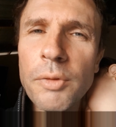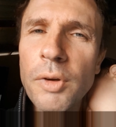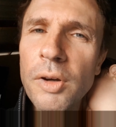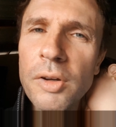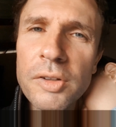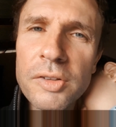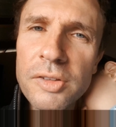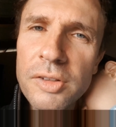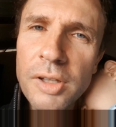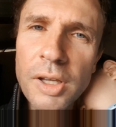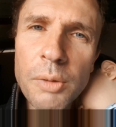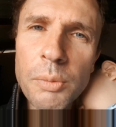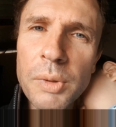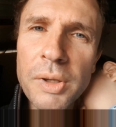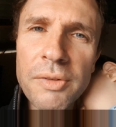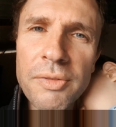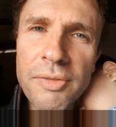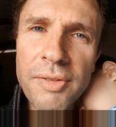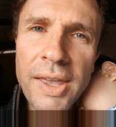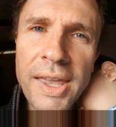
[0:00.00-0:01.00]
I've got so
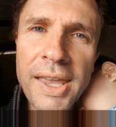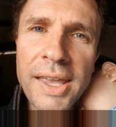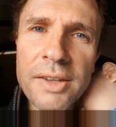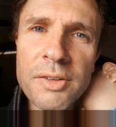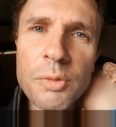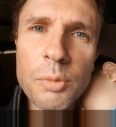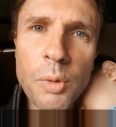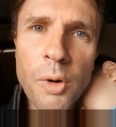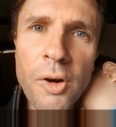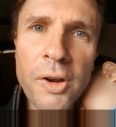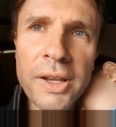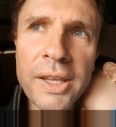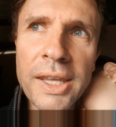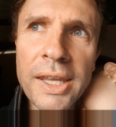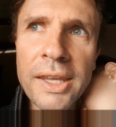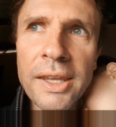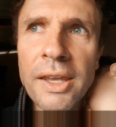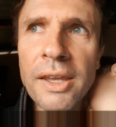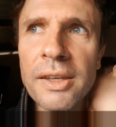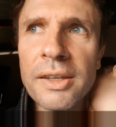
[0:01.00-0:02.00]
many fans writing
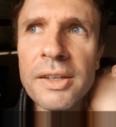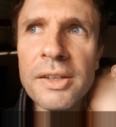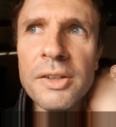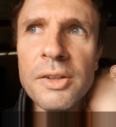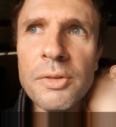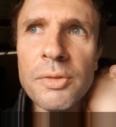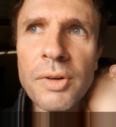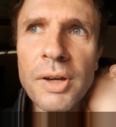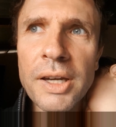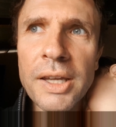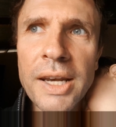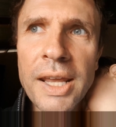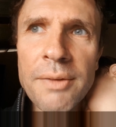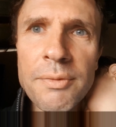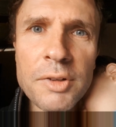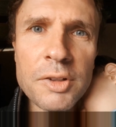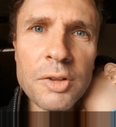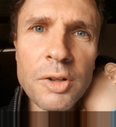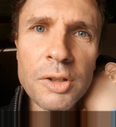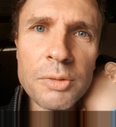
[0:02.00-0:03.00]
in going, can you fucking
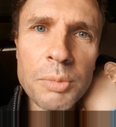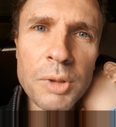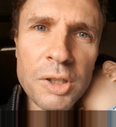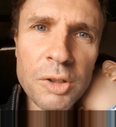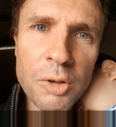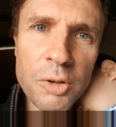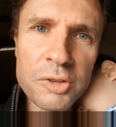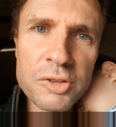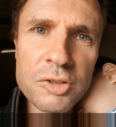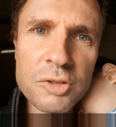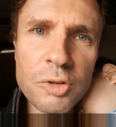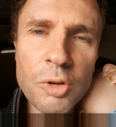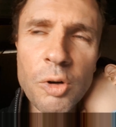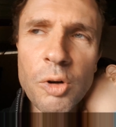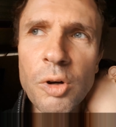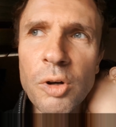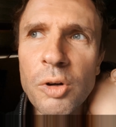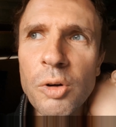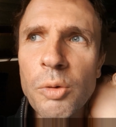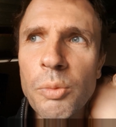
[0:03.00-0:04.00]
advertise my lost
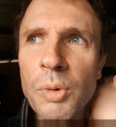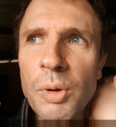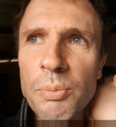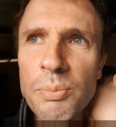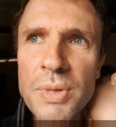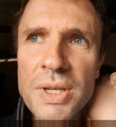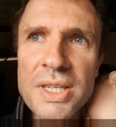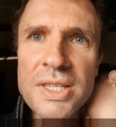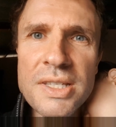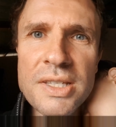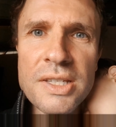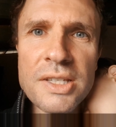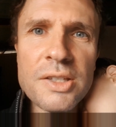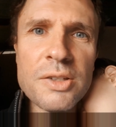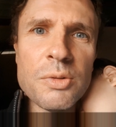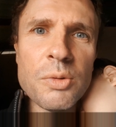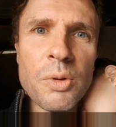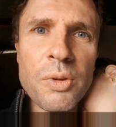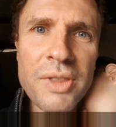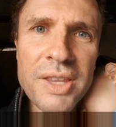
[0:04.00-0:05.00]
dog or my
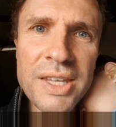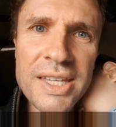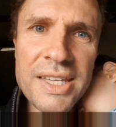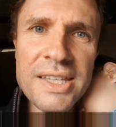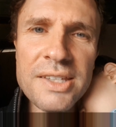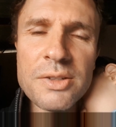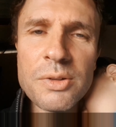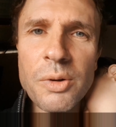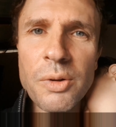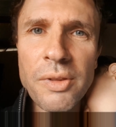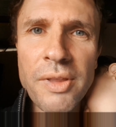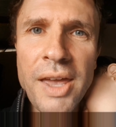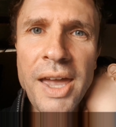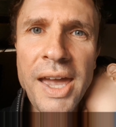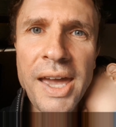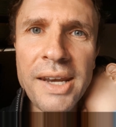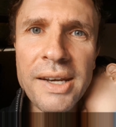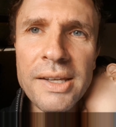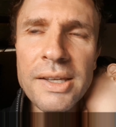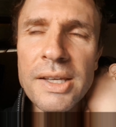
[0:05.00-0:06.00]
business or this or
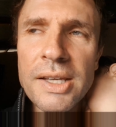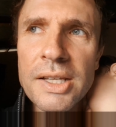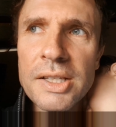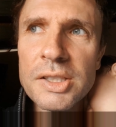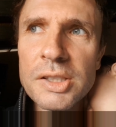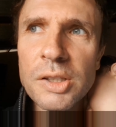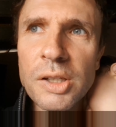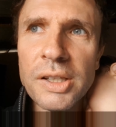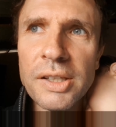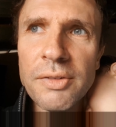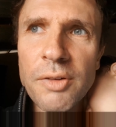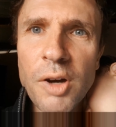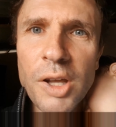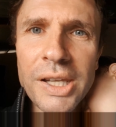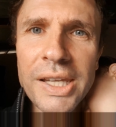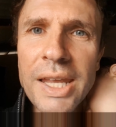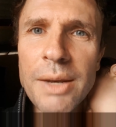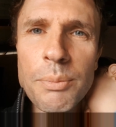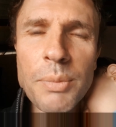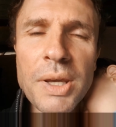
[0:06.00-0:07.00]
that? It's like, if I
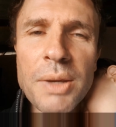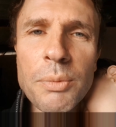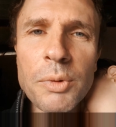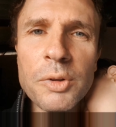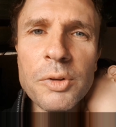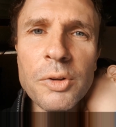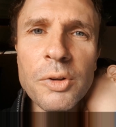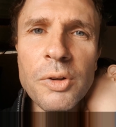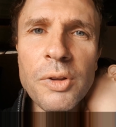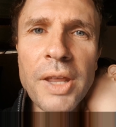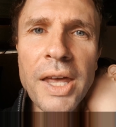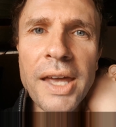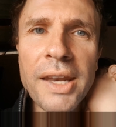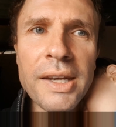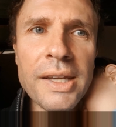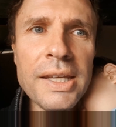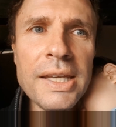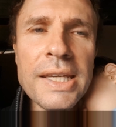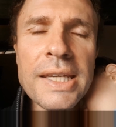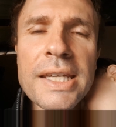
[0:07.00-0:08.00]
let people do that,
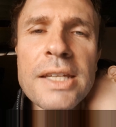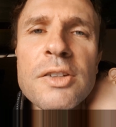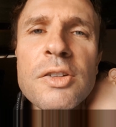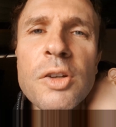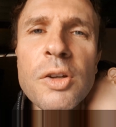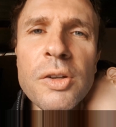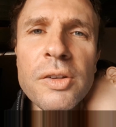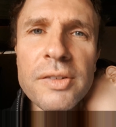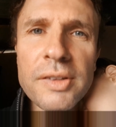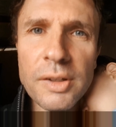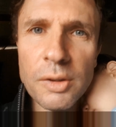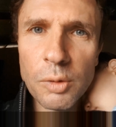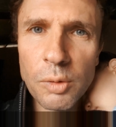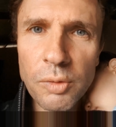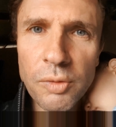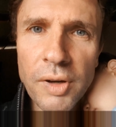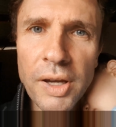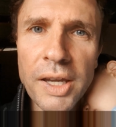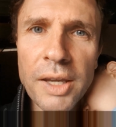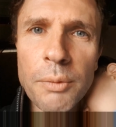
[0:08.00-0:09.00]
it turns into a
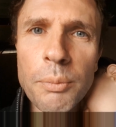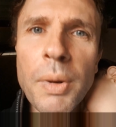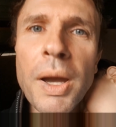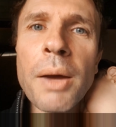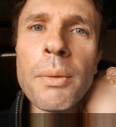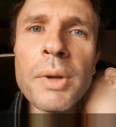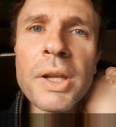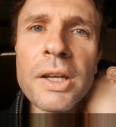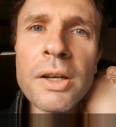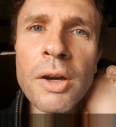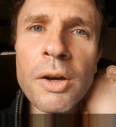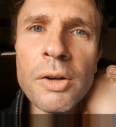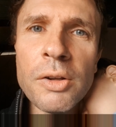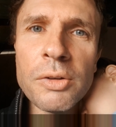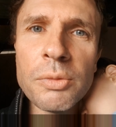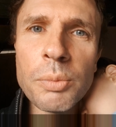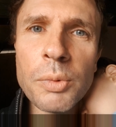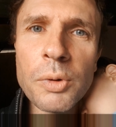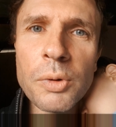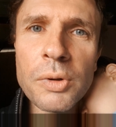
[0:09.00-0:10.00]
fucking public notice
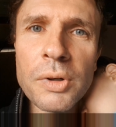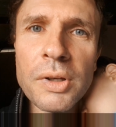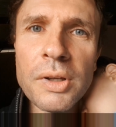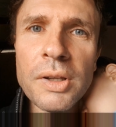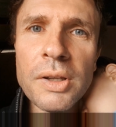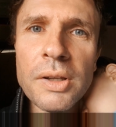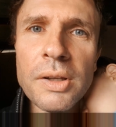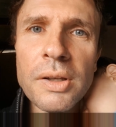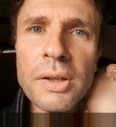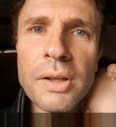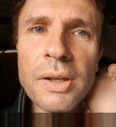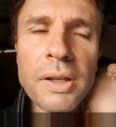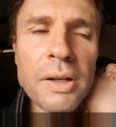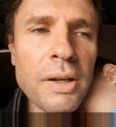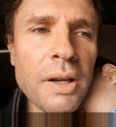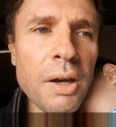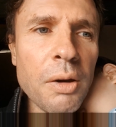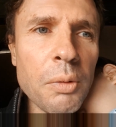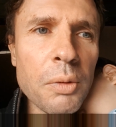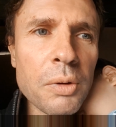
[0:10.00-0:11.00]
board. And
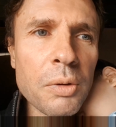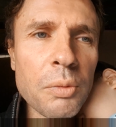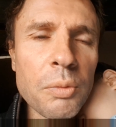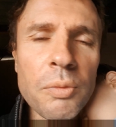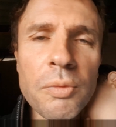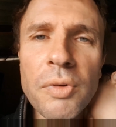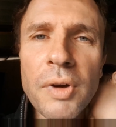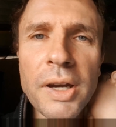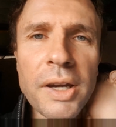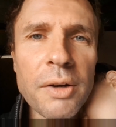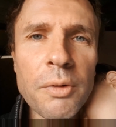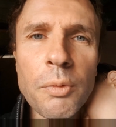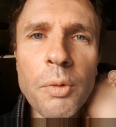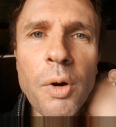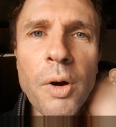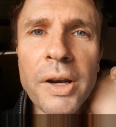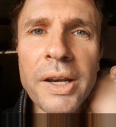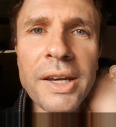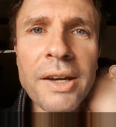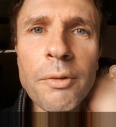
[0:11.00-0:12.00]
no one will fucking
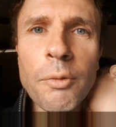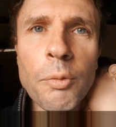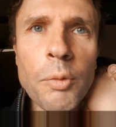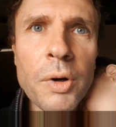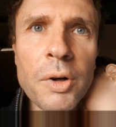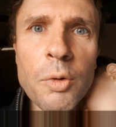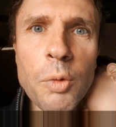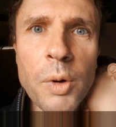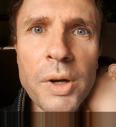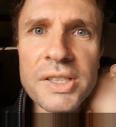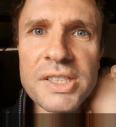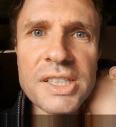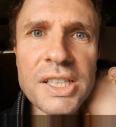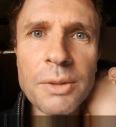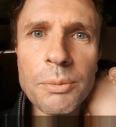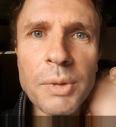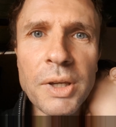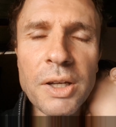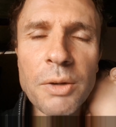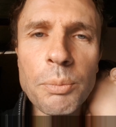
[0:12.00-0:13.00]
write in
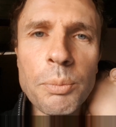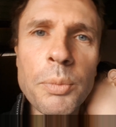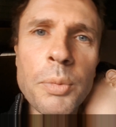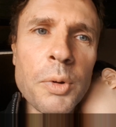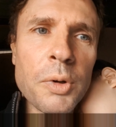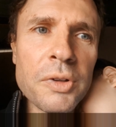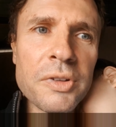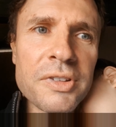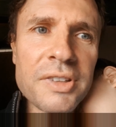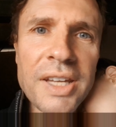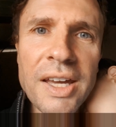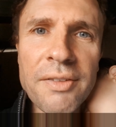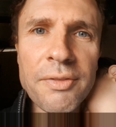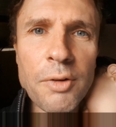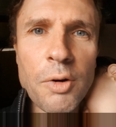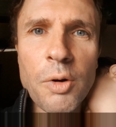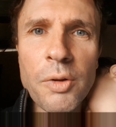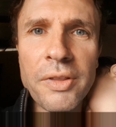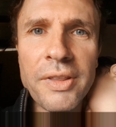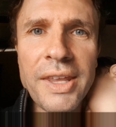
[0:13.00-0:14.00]
requesting me to put stuff
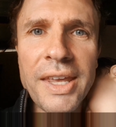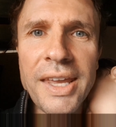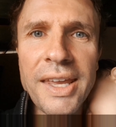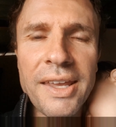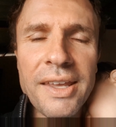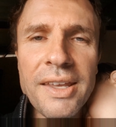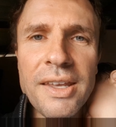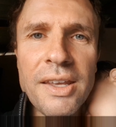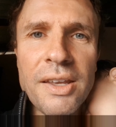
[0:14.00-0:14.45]
on there,